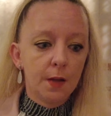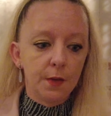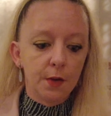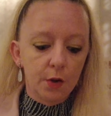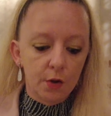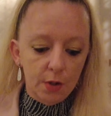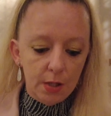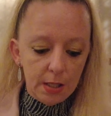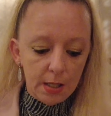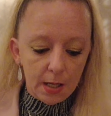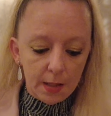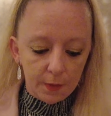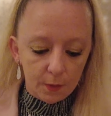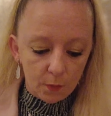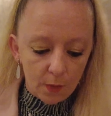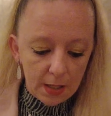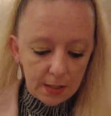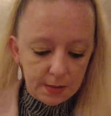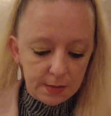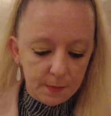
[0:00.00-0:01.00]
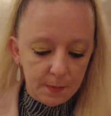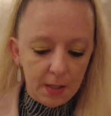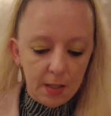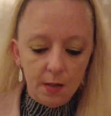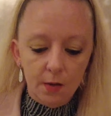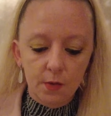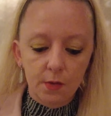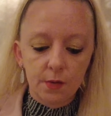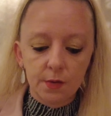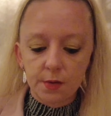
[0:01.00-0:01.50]
The green and the red
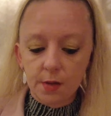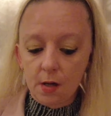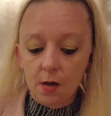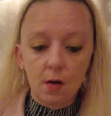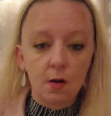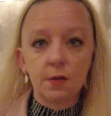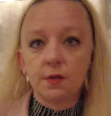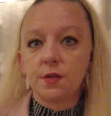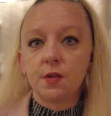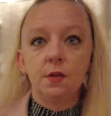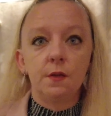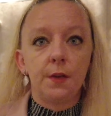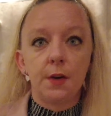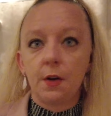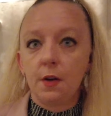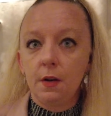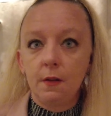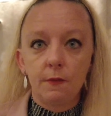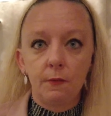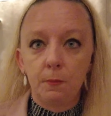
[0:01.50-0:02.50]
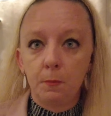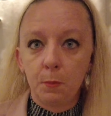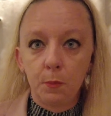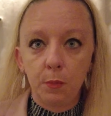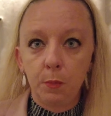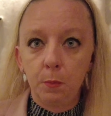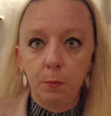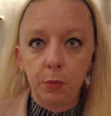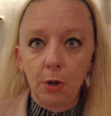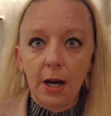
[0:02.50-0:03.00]
tomatoes are also very
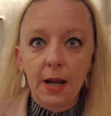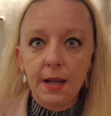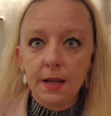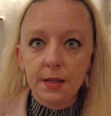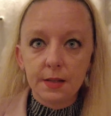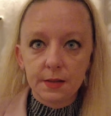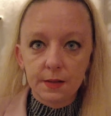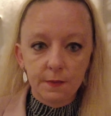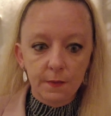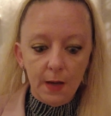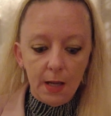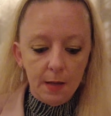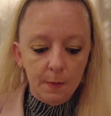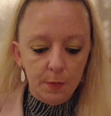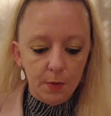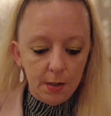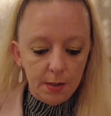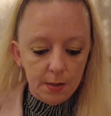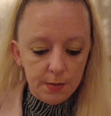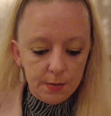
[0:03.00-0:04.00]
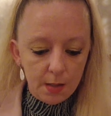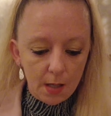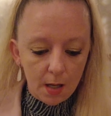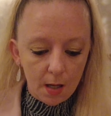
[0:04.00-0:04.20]
bright and vibrant.